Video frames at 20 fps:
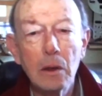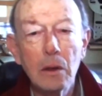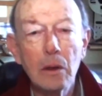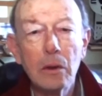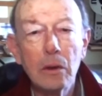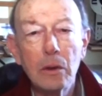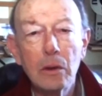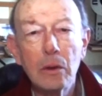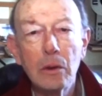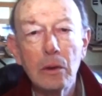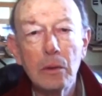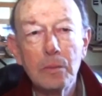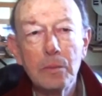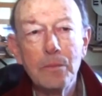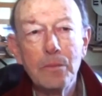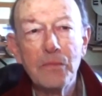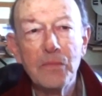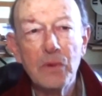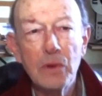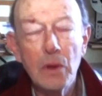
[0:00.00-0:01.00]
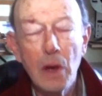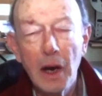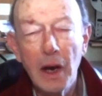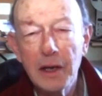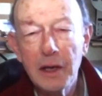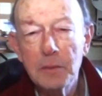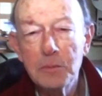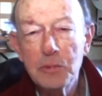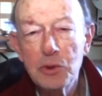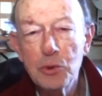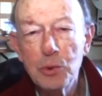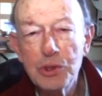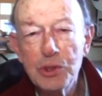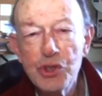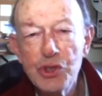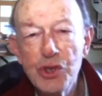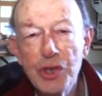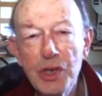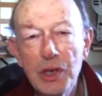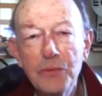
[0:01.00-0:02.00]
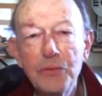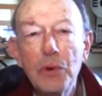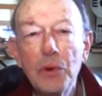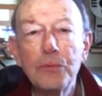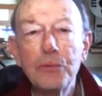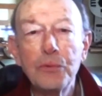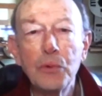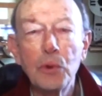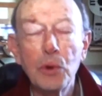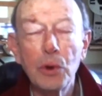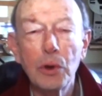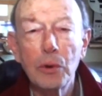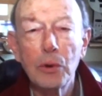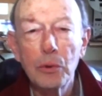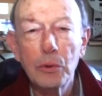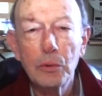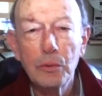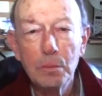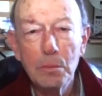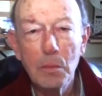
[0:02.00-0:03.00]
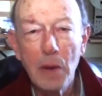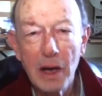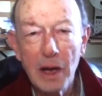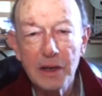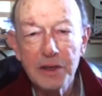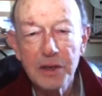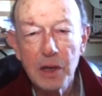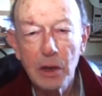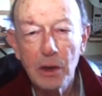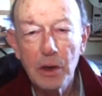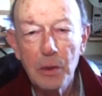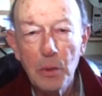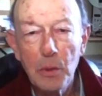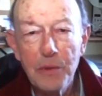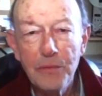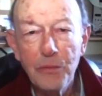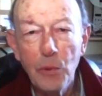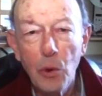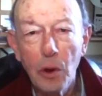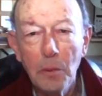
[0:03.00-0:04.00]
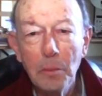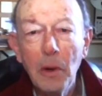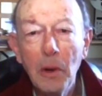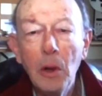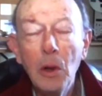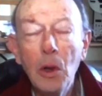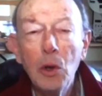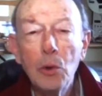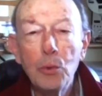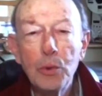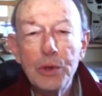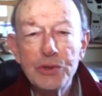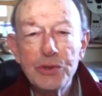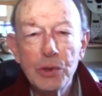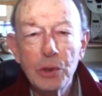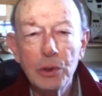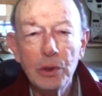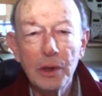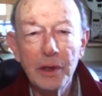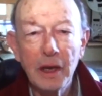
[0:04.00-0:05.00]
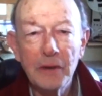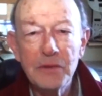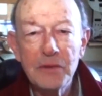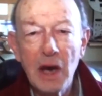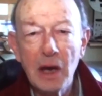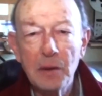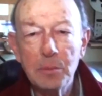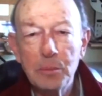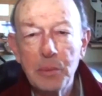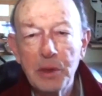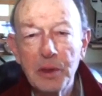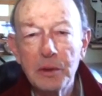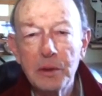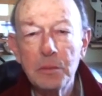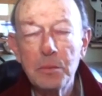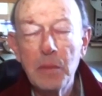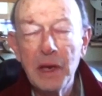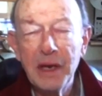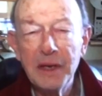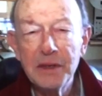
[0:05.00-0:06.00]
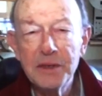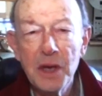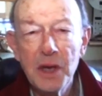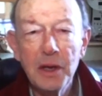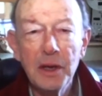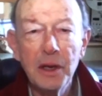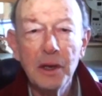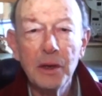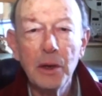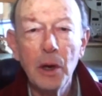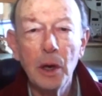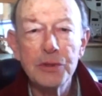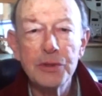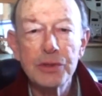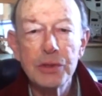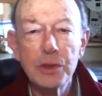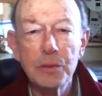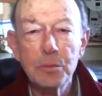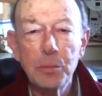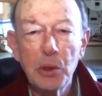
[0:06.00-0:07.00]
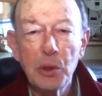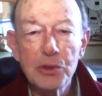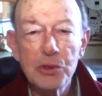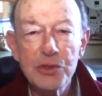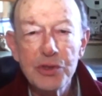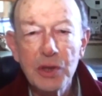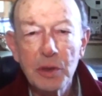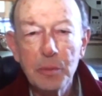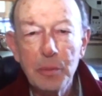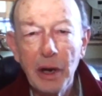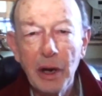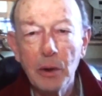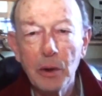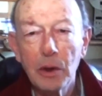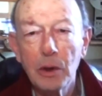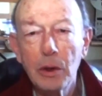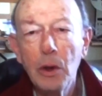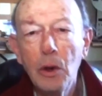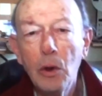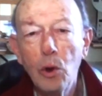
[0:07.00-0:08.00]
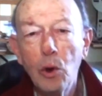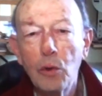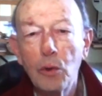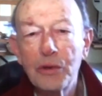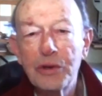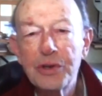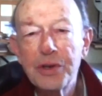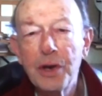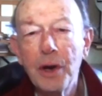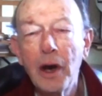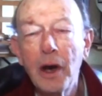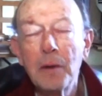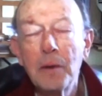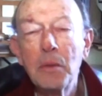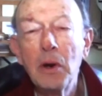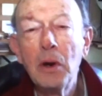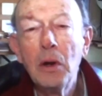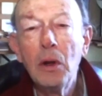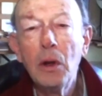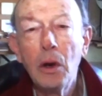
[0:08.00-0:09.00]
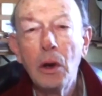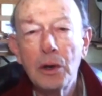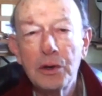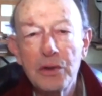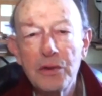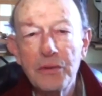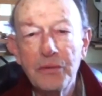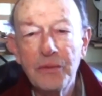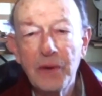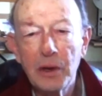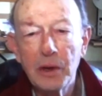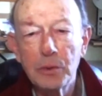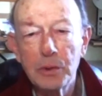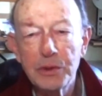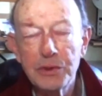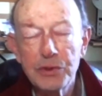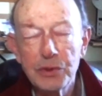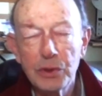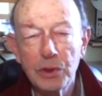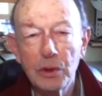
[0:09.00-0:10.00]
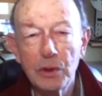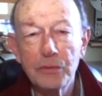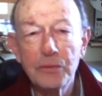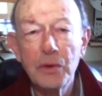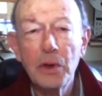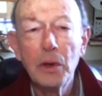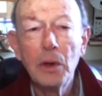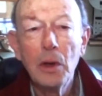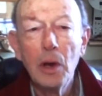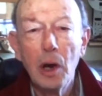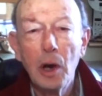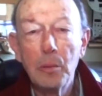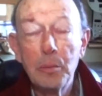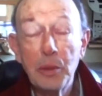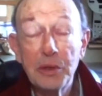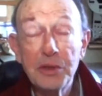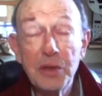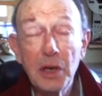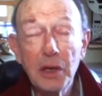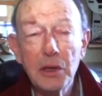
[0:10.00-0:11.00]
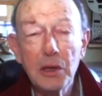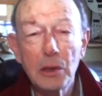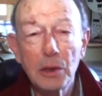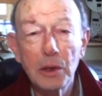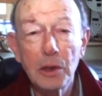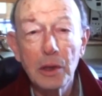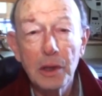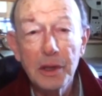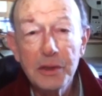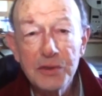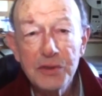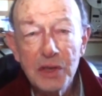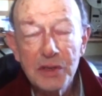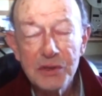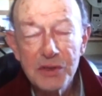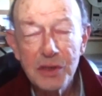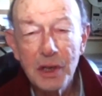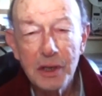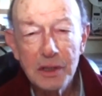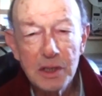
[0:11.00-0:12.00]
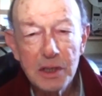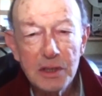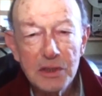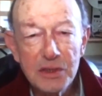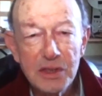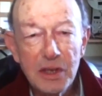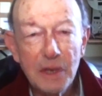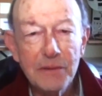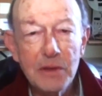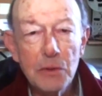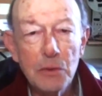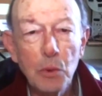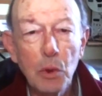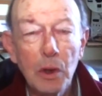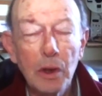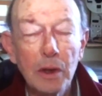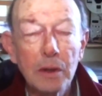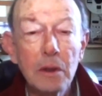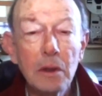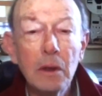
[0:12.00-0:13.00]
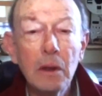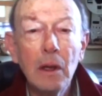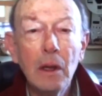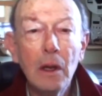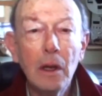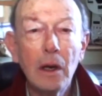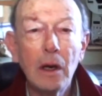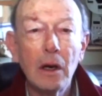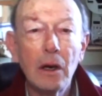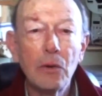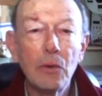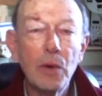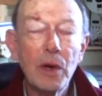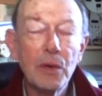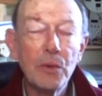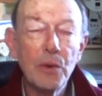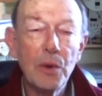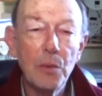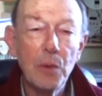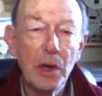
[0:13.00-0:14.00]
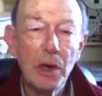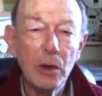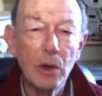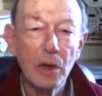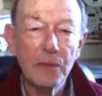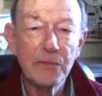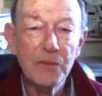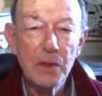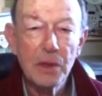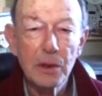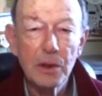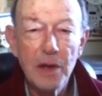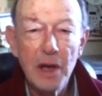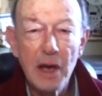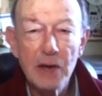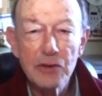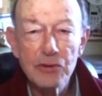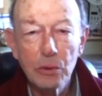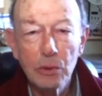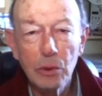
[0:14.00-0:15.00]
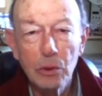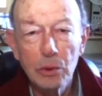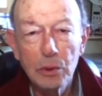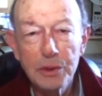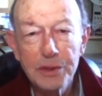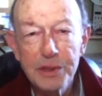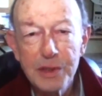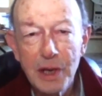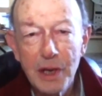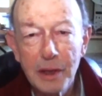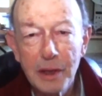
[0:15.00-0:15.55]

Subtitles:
item to achieve for monetary reform. We certainly have not been maintaining constant purchasing power over time under the Federal Reserve, particularly since 1971, when we went off the international gold standard and went to